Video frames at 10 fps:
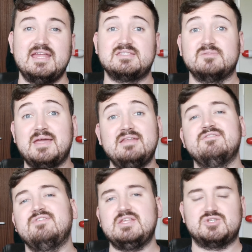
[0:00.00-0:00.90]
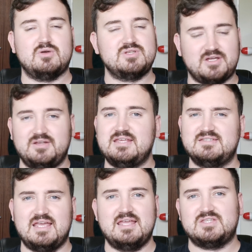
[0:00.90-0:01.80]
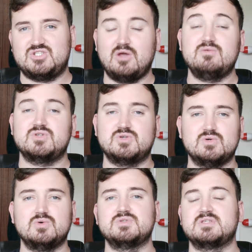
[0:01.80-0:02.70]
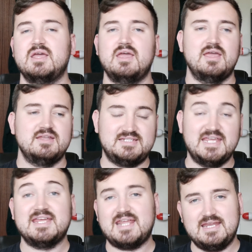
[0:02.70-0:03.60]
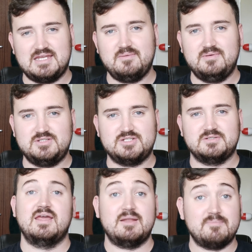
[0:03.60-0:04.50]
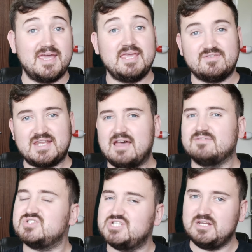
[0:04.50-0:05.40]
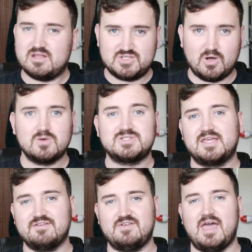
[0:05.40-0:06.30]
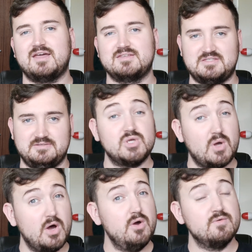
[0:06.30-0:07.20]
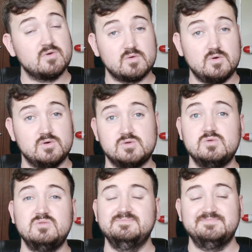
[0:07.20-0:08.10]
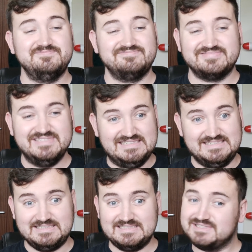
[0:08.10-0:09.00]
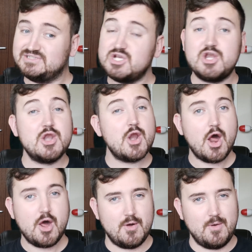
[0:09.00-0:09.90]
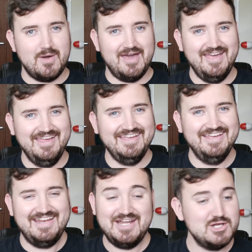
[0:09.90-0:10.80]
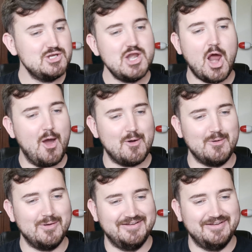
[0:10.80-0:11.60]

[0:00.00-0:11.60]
In some in vitro studies, it's shown to cause DNA damage, and it may even have genotoxic effects. So overall, no. No.